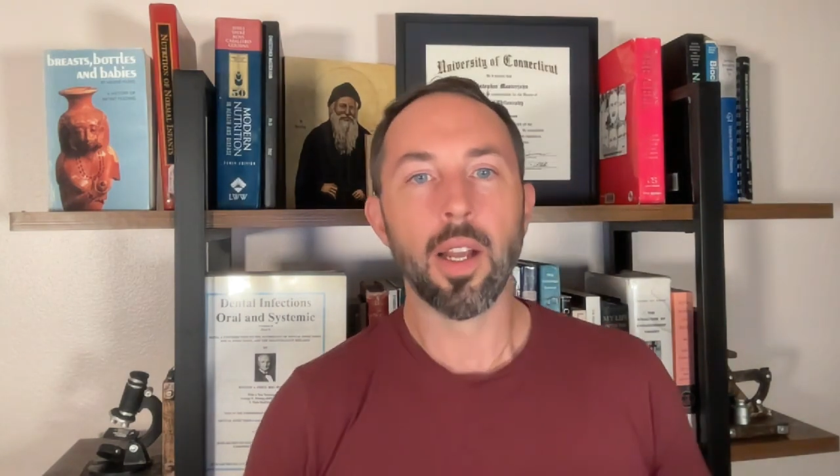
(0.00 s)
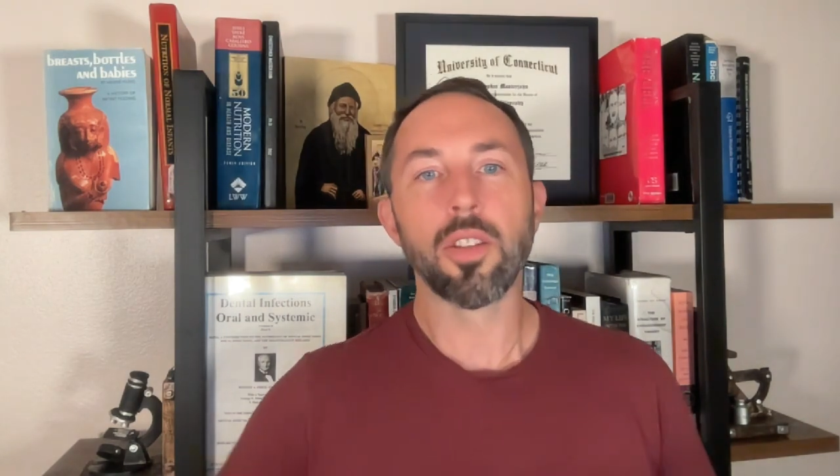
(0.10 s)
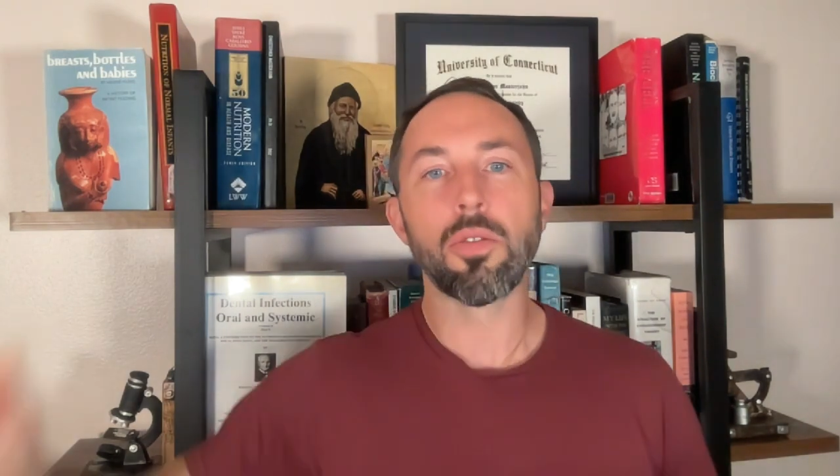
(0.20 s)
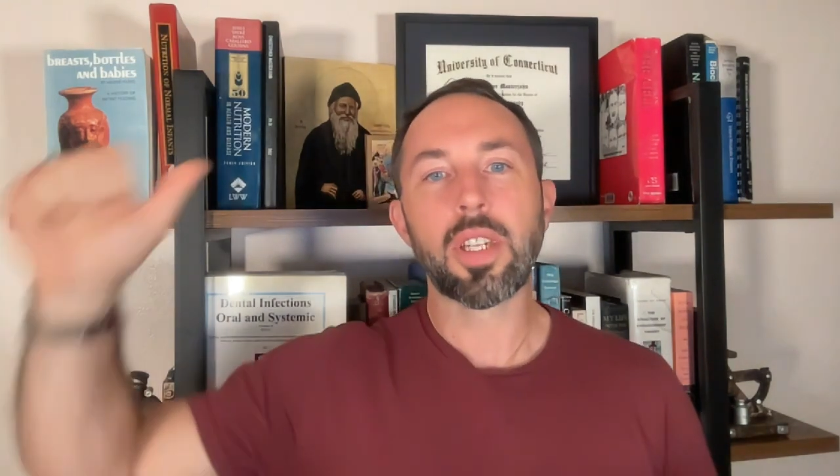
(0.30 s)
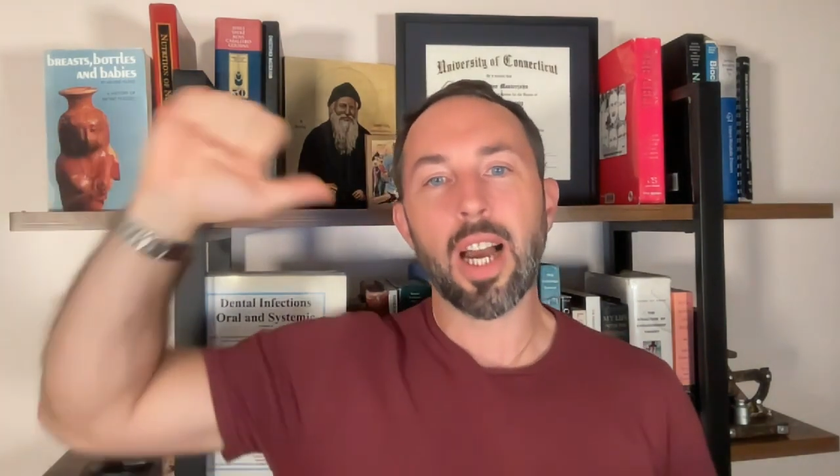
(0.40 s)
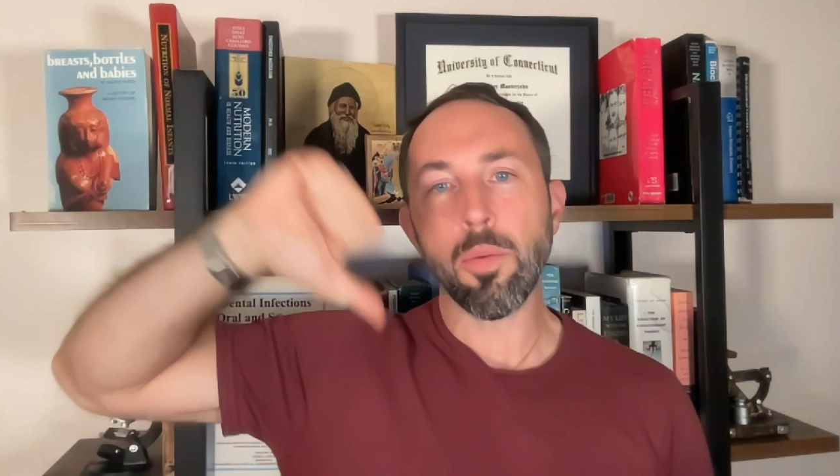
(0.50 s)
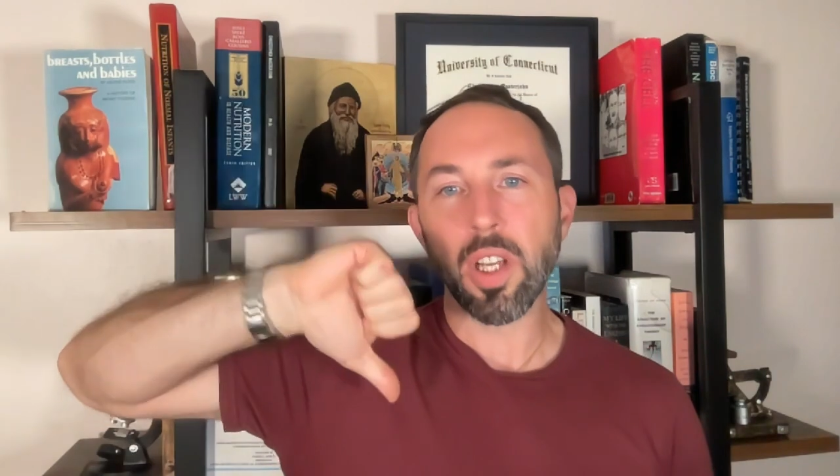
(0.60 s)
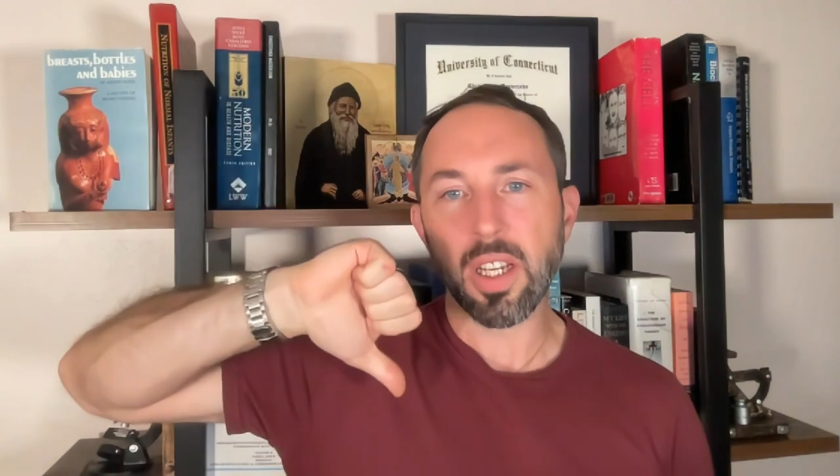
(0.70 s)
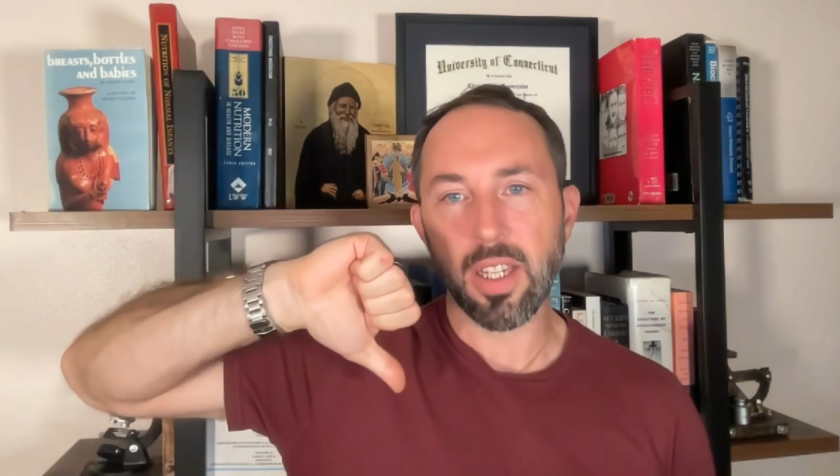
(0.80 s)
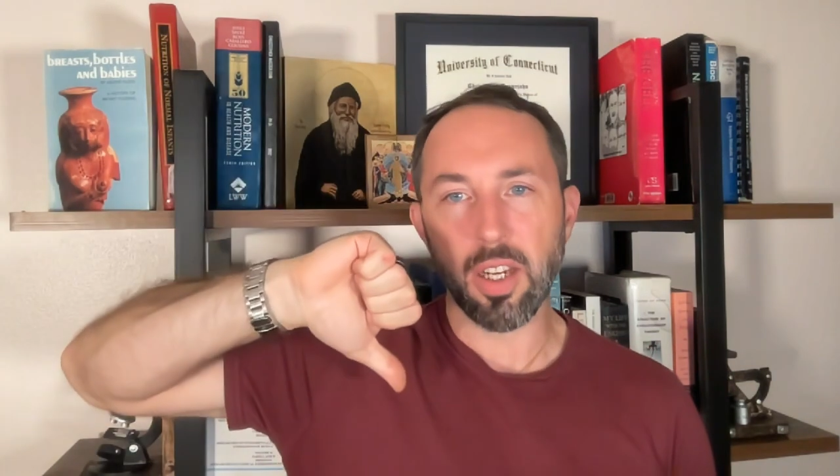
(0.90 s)
So down with
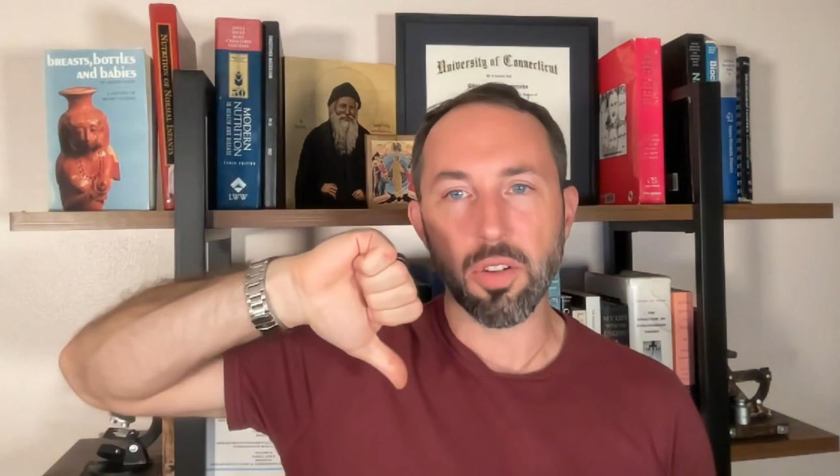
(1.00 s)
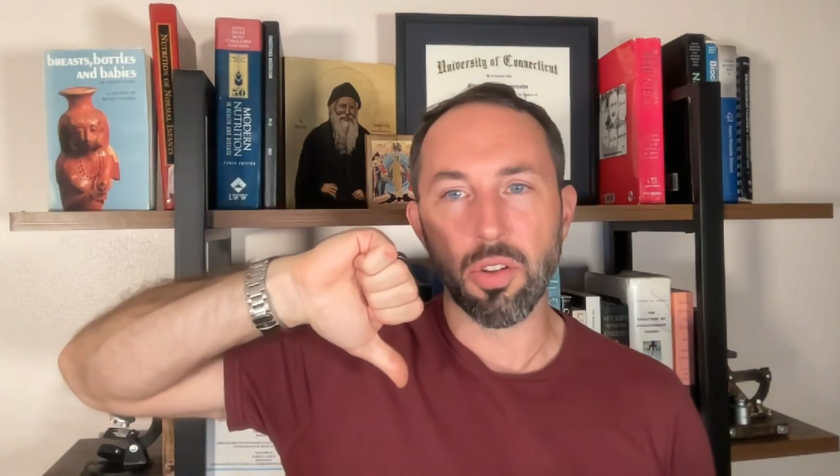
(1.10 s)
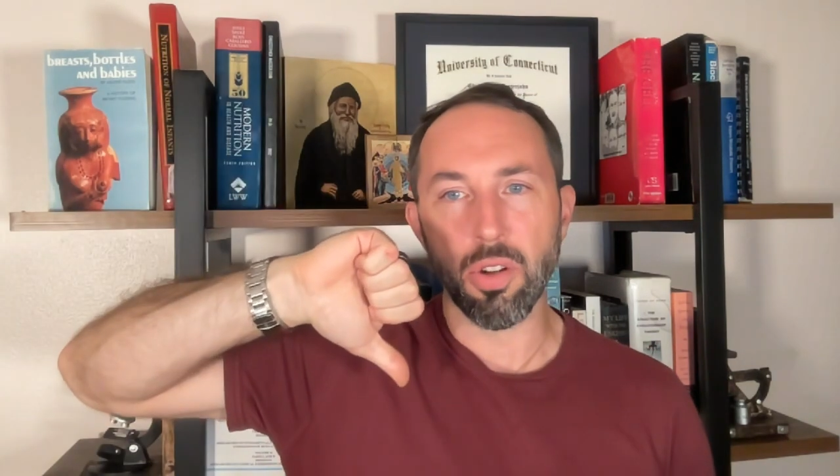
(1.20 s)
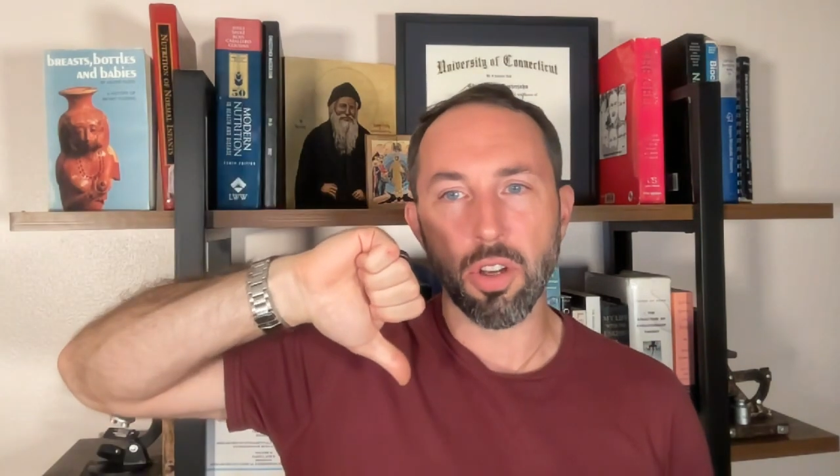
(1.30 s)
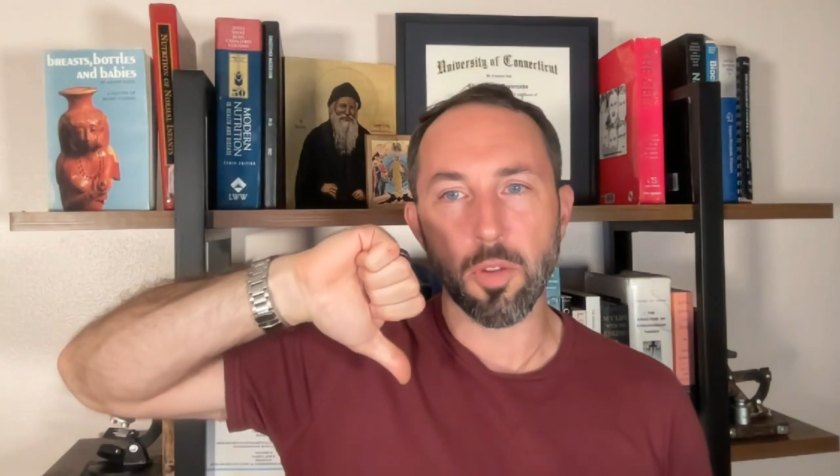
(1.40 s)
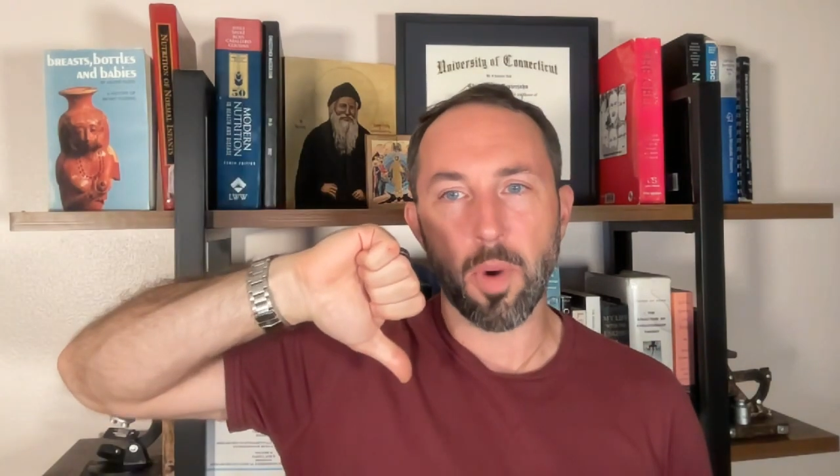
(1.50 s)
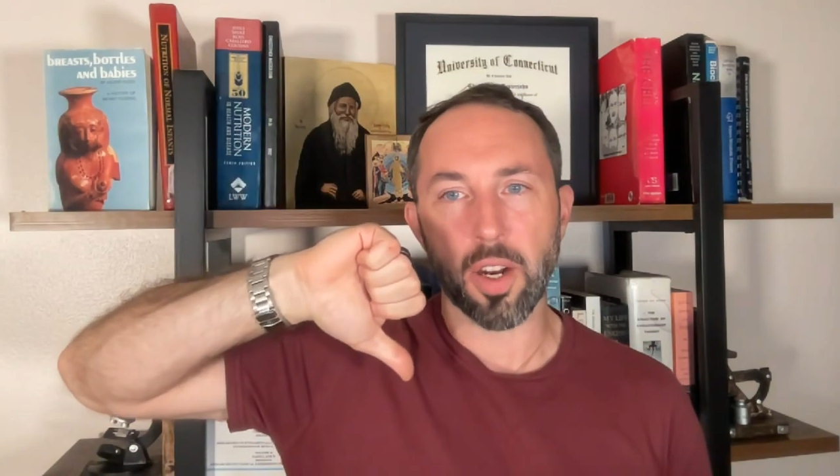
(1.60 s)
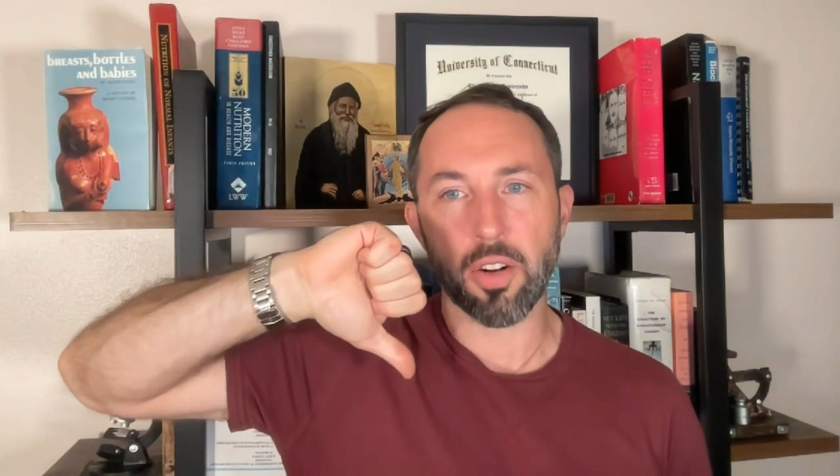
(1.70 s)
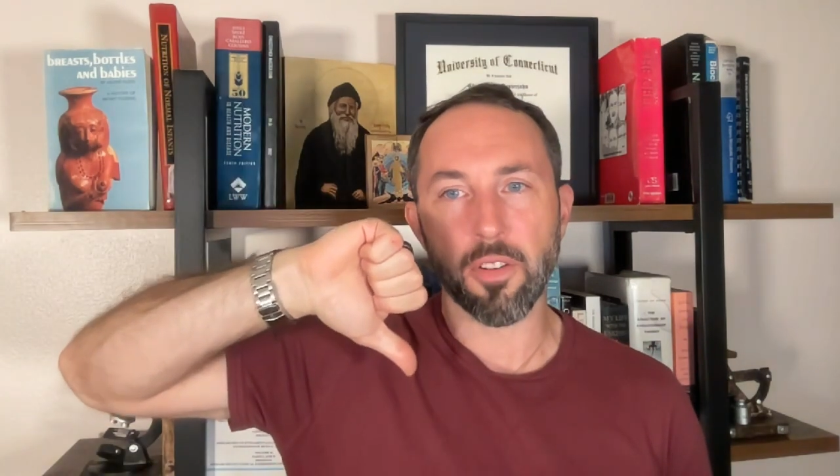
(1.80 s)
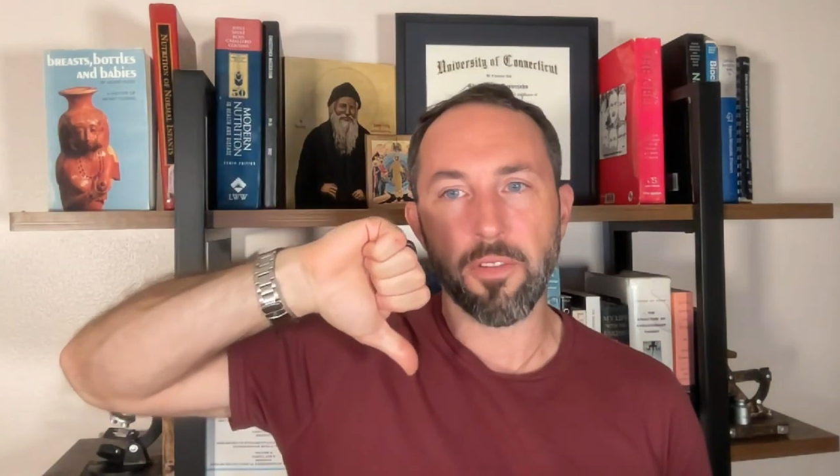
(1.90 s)
the continuous glucose
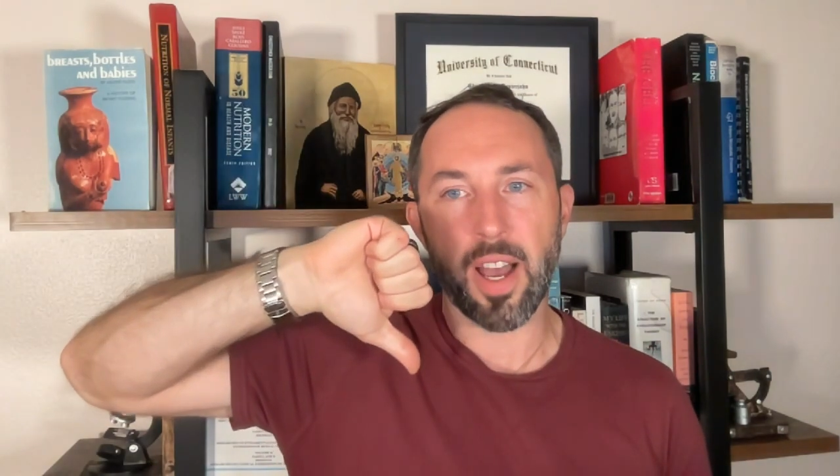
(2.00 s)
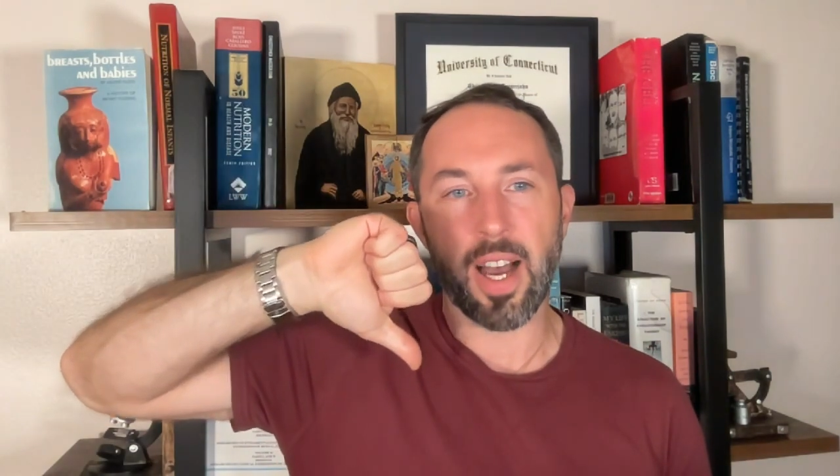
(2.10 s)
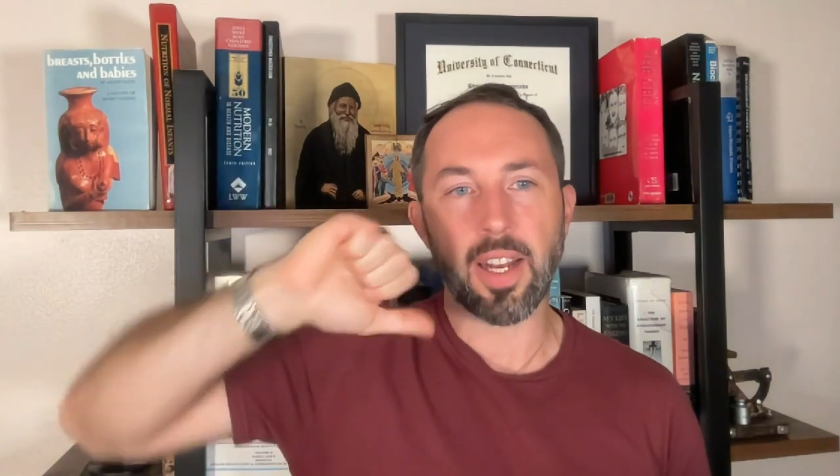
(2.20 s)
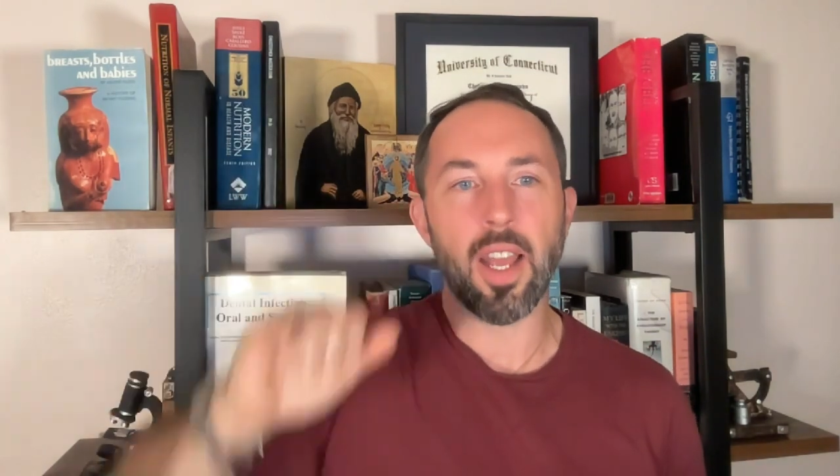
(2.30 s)
monitor fad